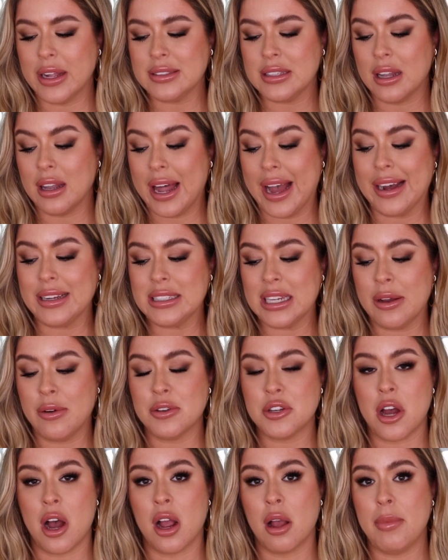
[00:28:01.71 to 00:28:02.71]
that's the last thing I
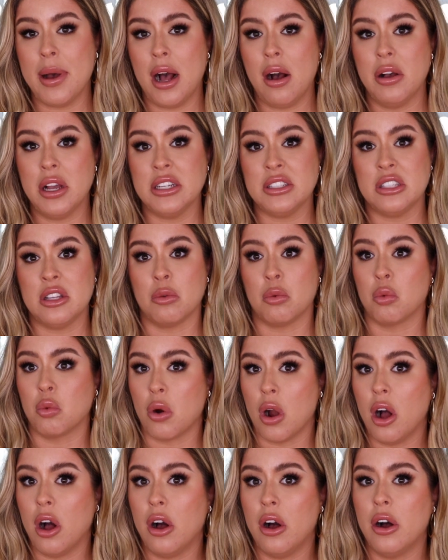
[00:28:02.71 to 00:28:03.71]
want to talk about is the
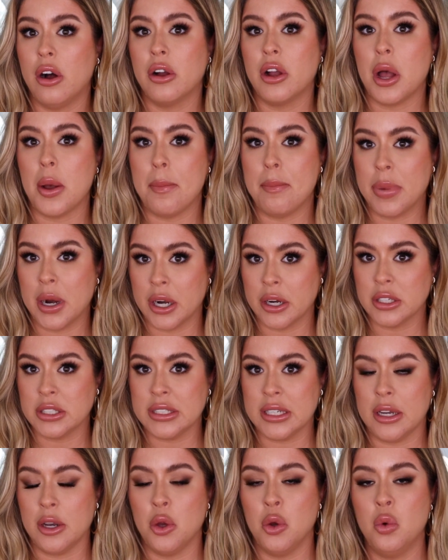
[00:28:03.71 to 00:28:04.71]
wrong
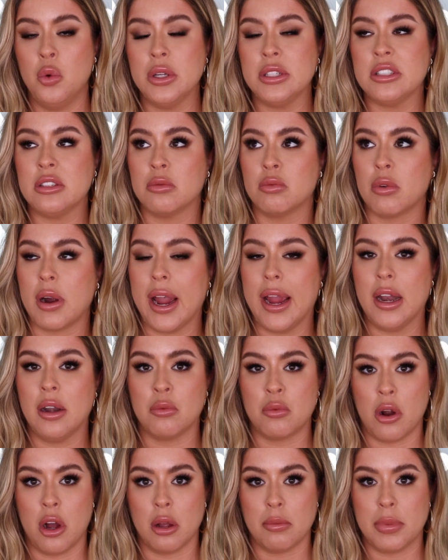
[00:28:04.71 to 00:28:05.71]
person. Who is the right
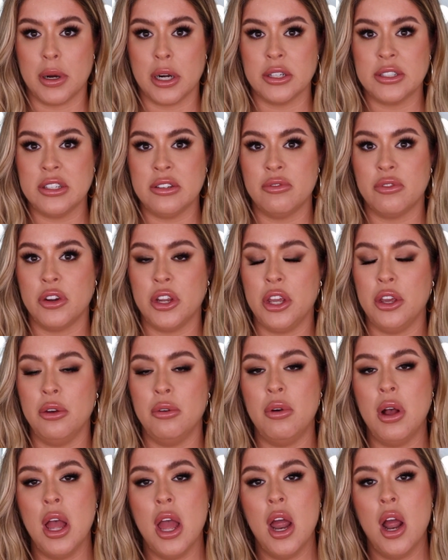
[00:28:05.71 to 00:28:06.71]
and wrong person for
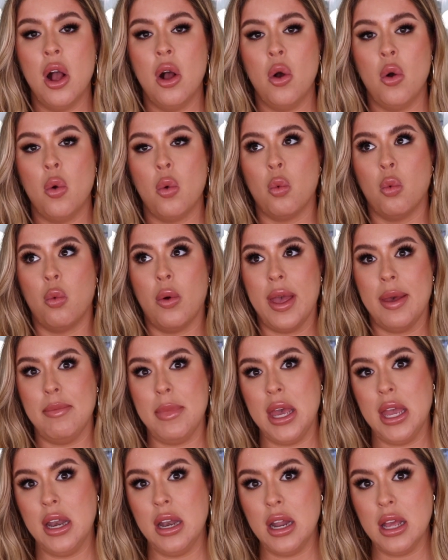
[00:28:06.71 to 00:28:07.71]
you?
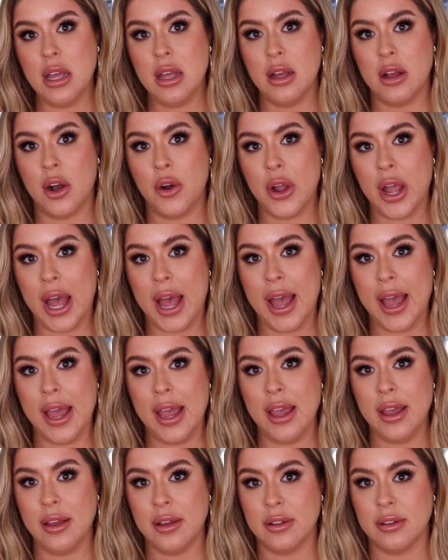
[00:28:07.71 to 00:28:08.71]
Women,
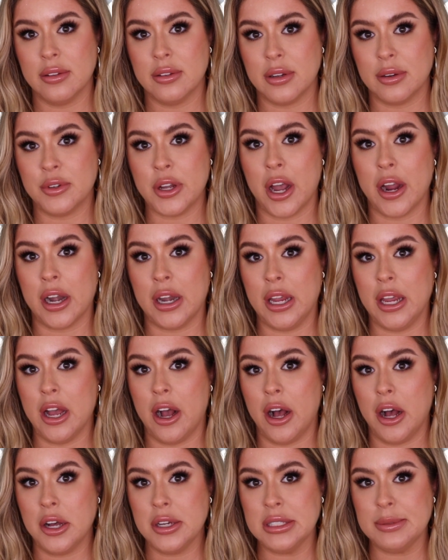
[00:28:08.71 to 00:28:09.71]
okay? I'm talking to
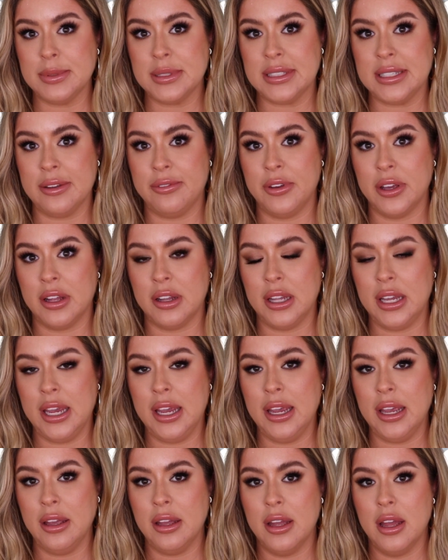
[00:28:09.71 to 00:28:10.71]
y'all
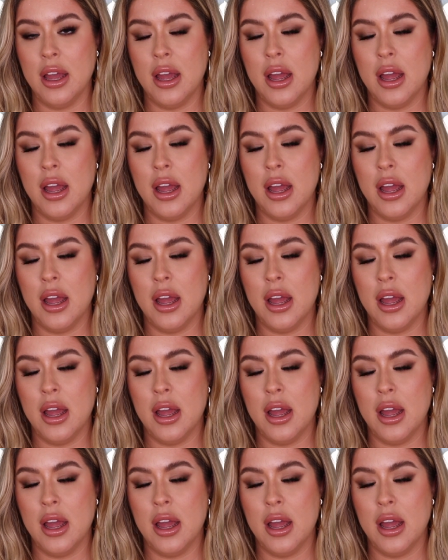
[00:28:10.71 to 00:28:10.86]
specifically.